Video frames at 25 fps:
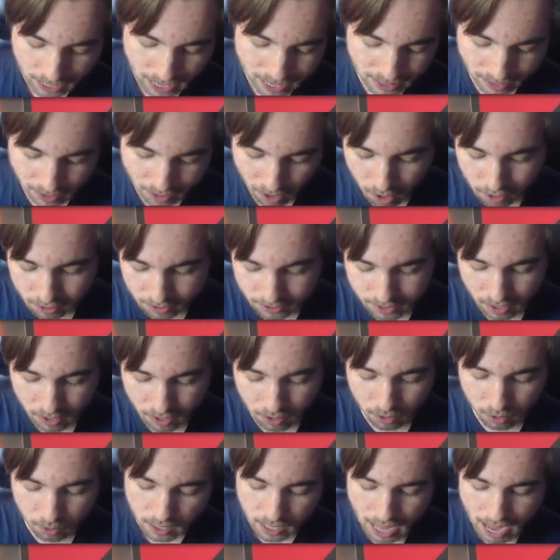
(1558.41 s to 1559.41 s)
And then
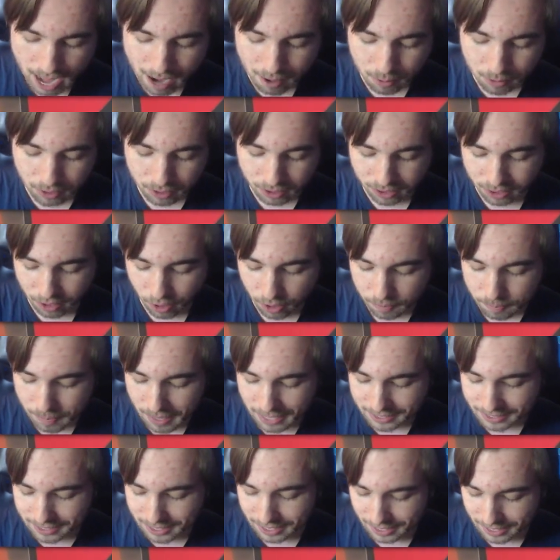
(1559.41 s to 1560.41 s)
also our third
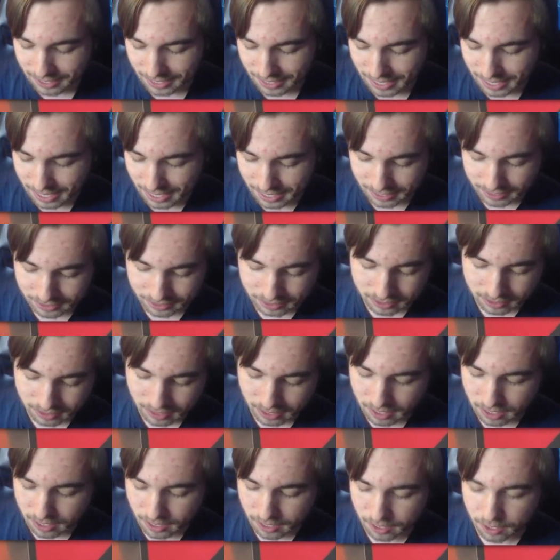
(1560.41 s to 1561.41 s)
best hit is
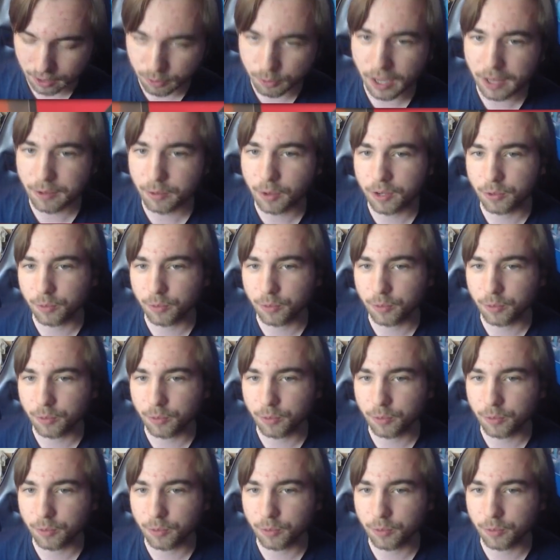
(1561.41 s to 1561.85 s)
the grade 1